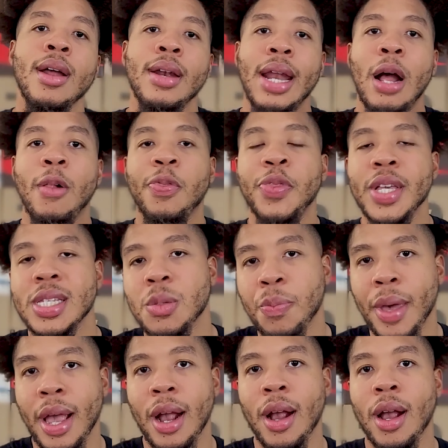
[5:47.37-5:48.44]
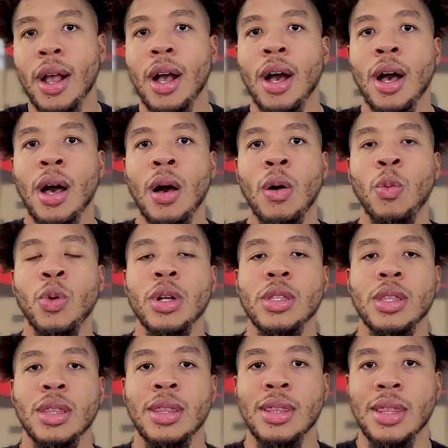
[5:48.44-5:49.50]
Now this pair,
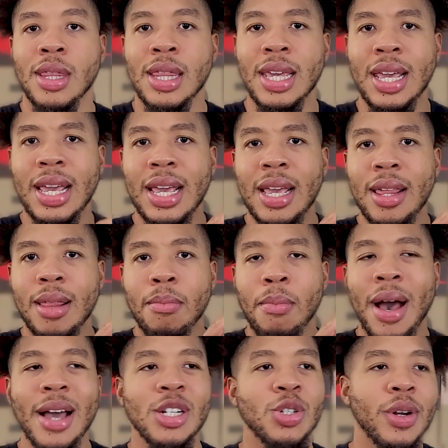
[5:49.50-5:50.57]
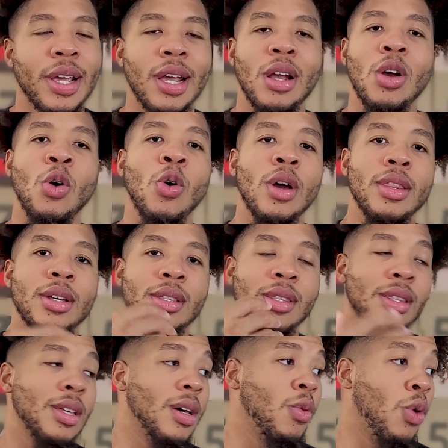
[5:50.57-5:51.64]
the mantra here, or
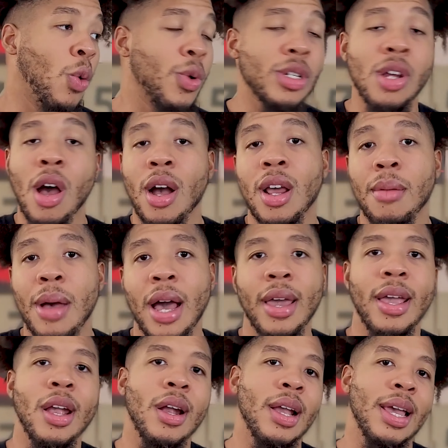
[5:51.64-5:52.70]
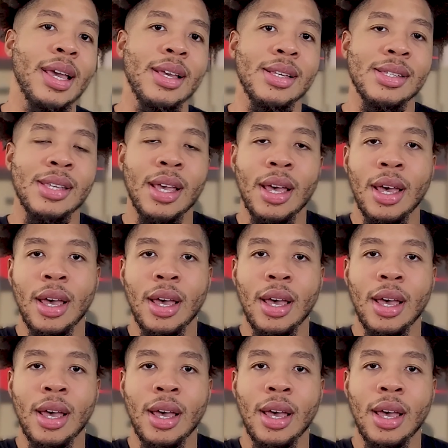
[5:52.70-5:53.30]
what we're talking about here, is